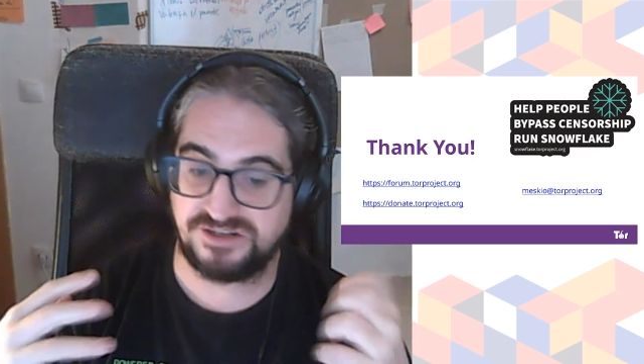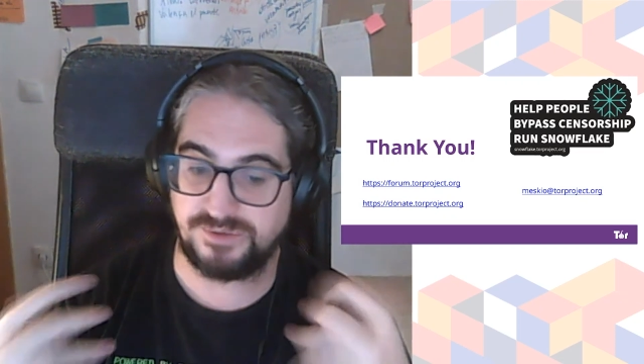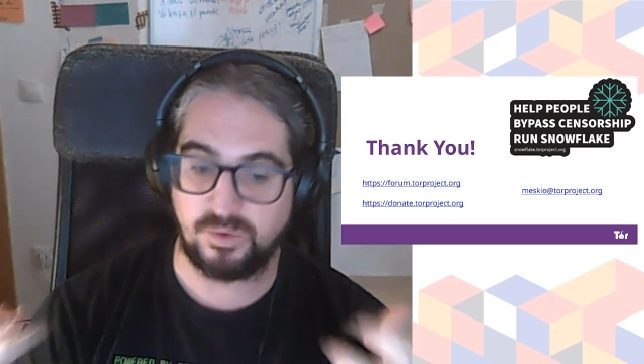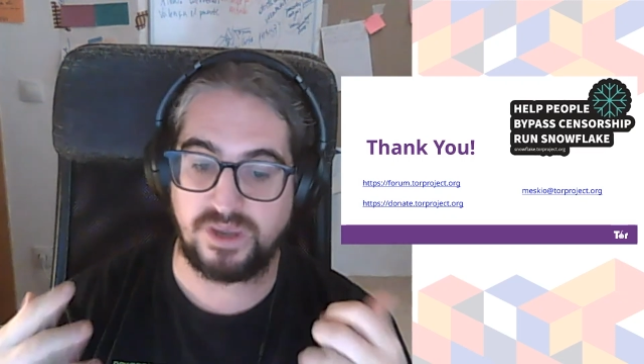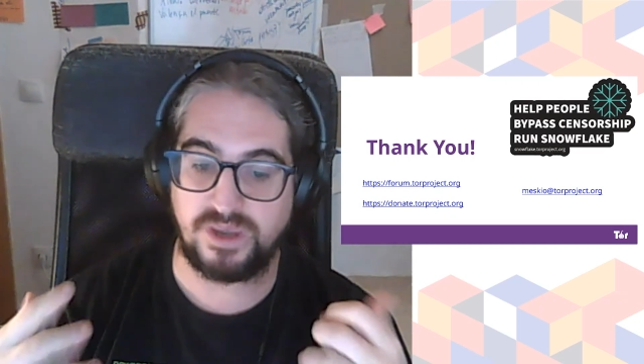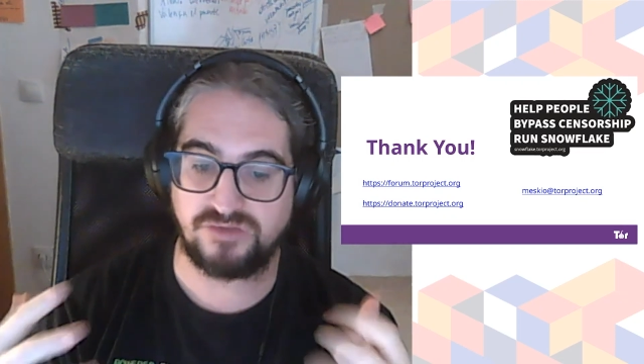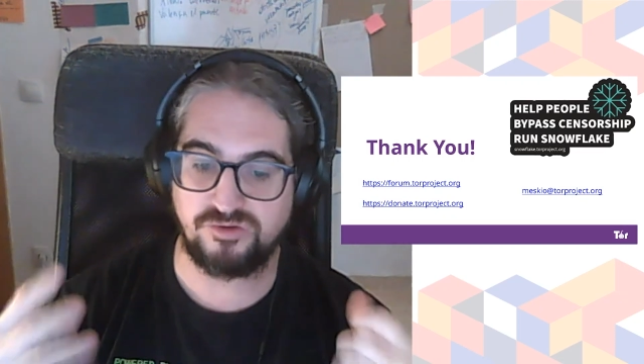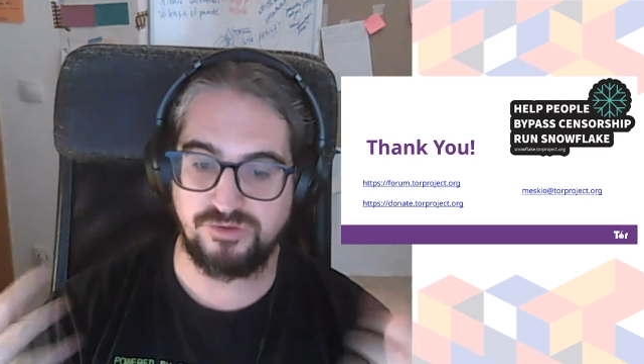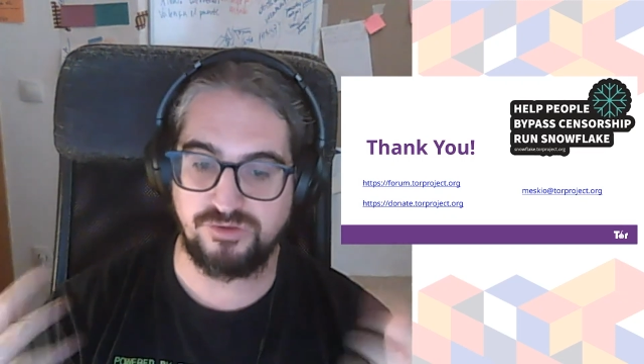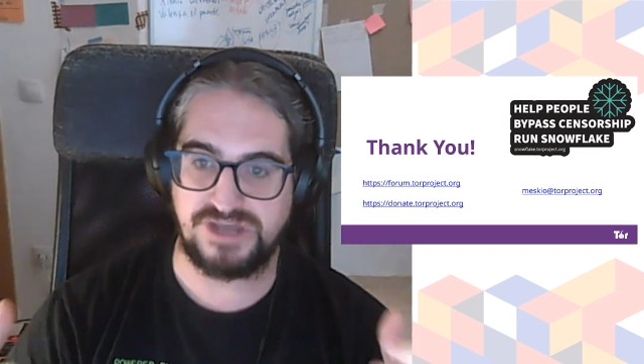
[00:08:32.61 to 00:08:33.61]
even way to
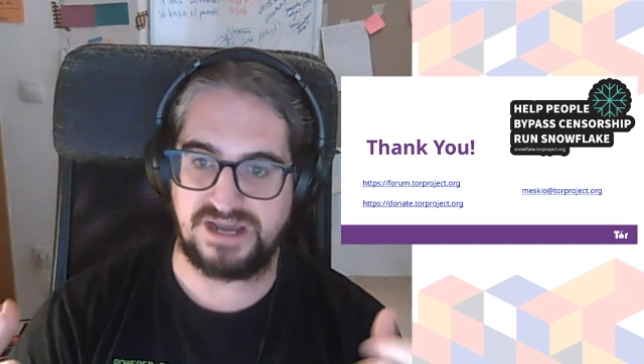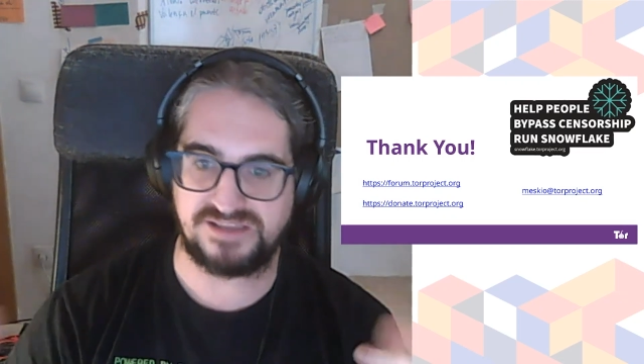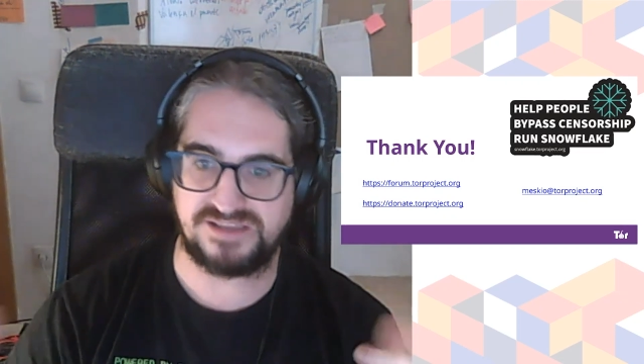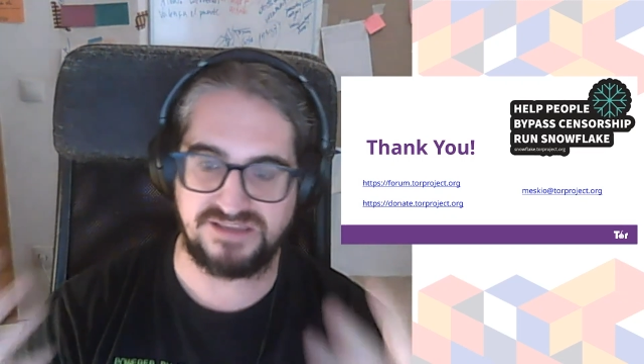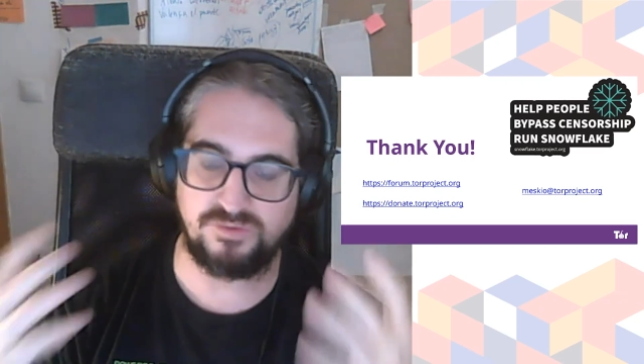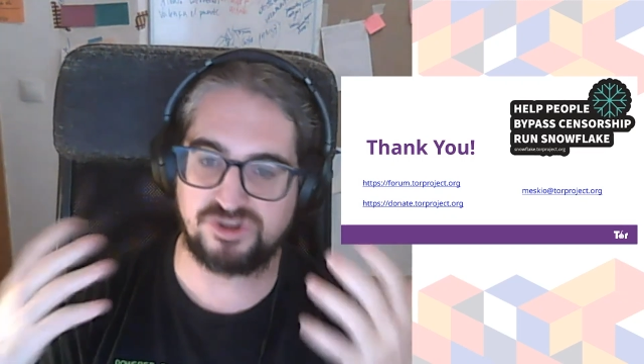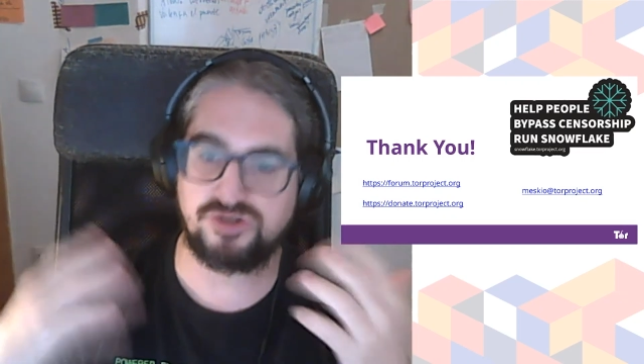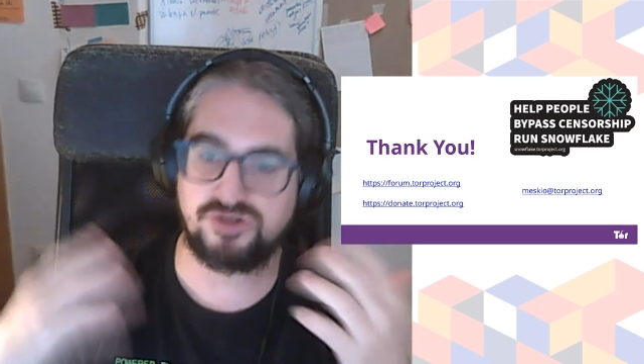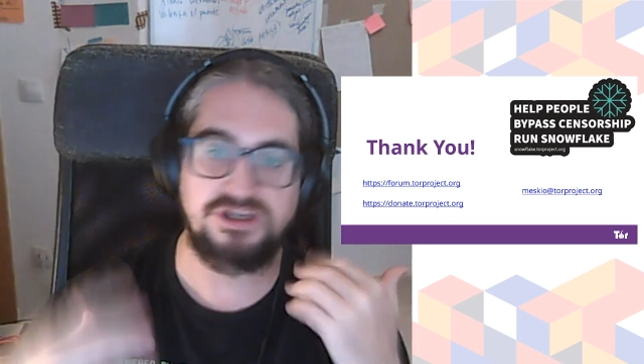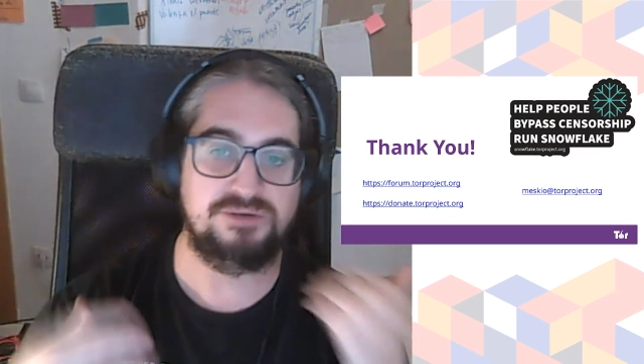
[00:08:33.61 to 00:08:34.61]
do that. I was
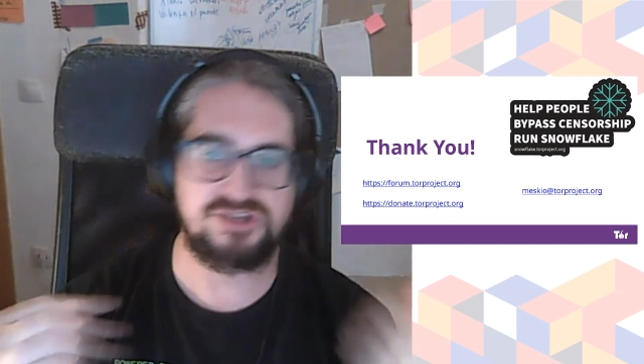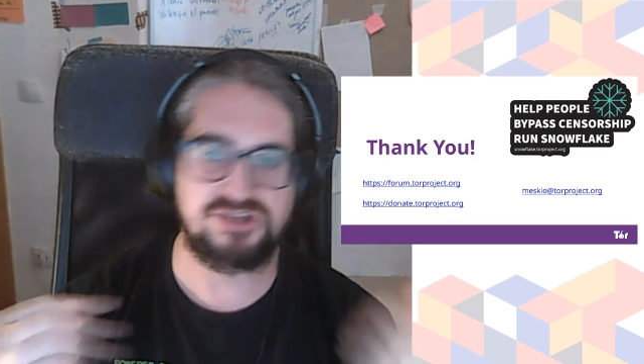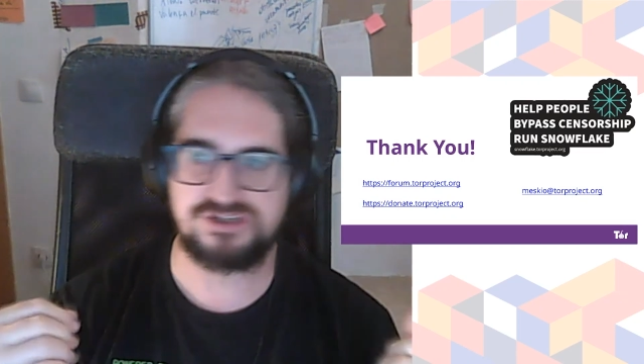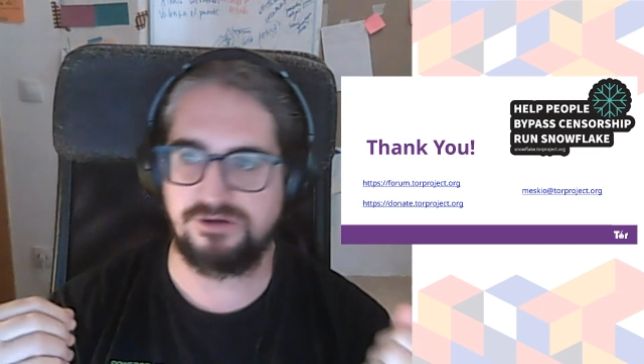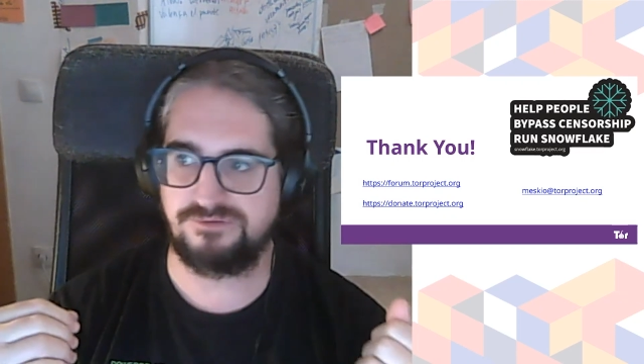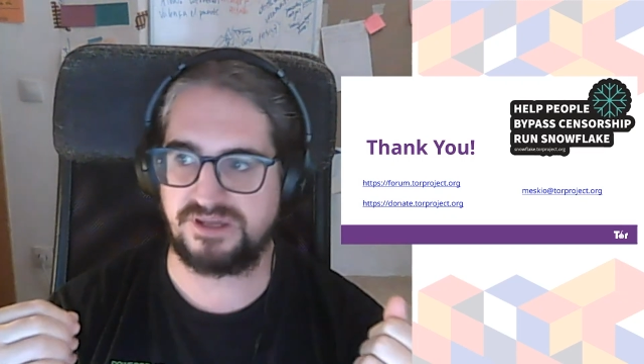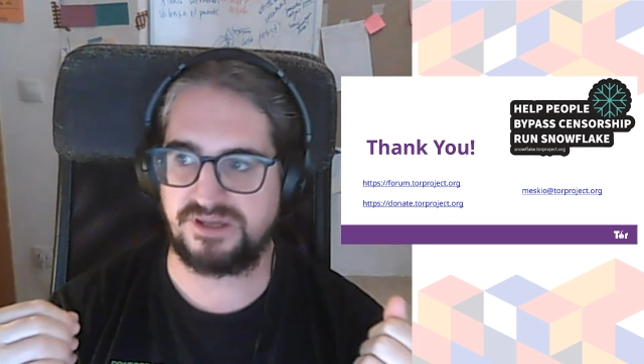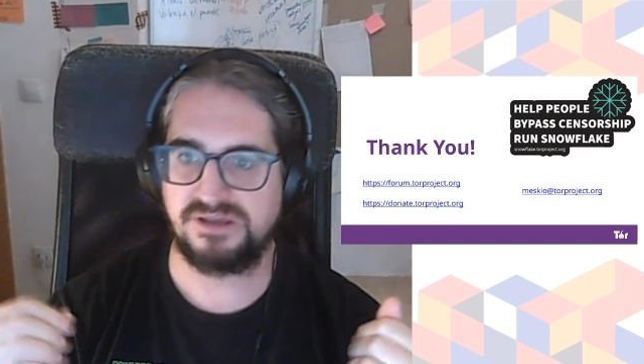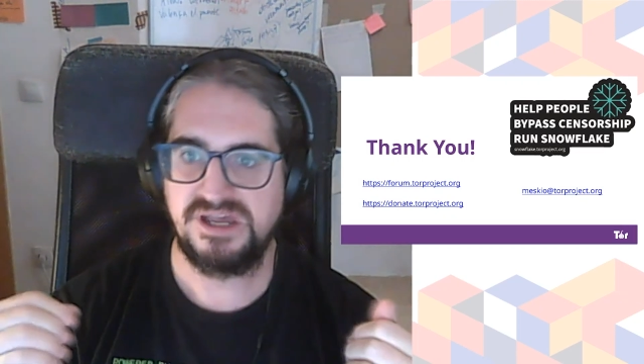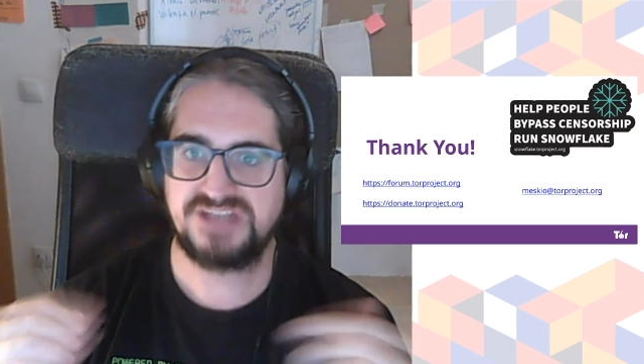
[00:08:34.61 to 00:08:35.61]
talking about a Snowflake.